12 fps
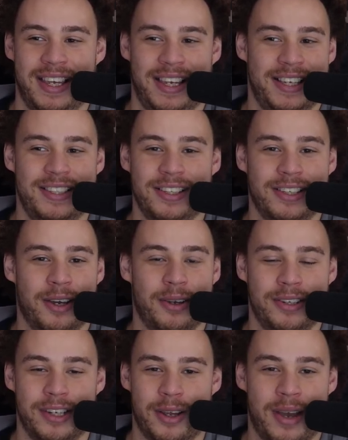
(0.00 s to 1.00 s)
isn't
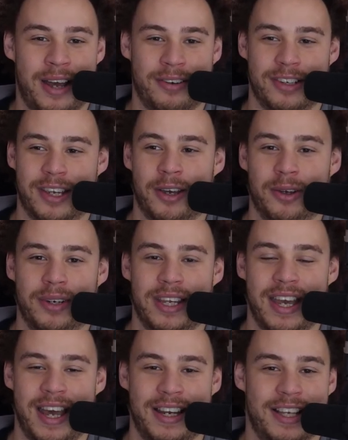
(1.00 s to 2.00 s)
going to know how to code
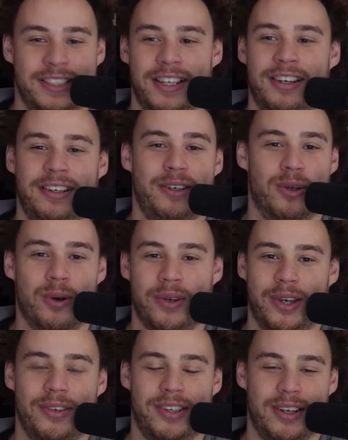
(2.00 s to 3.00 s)
it, and they're certainly not
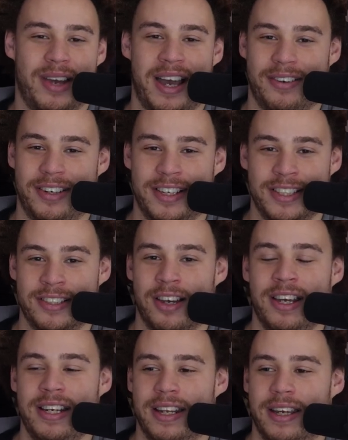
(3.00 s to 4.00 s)
going to know how to
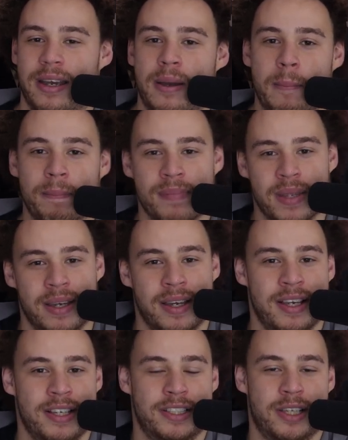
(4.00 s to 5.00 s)
design it.
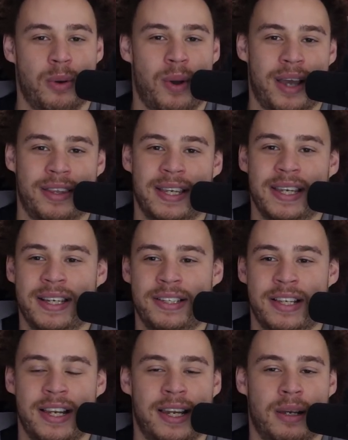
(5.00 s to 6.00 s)
So I think
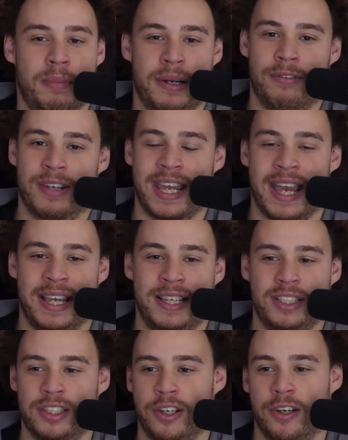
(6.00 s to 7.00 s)
it's a little bit of a
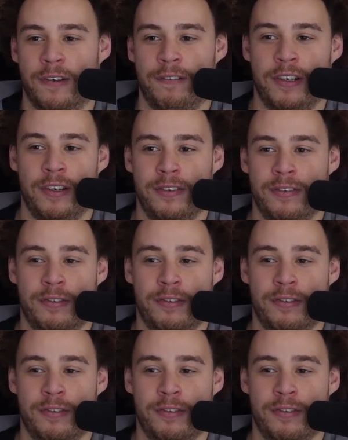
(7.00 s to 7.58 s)
case of you've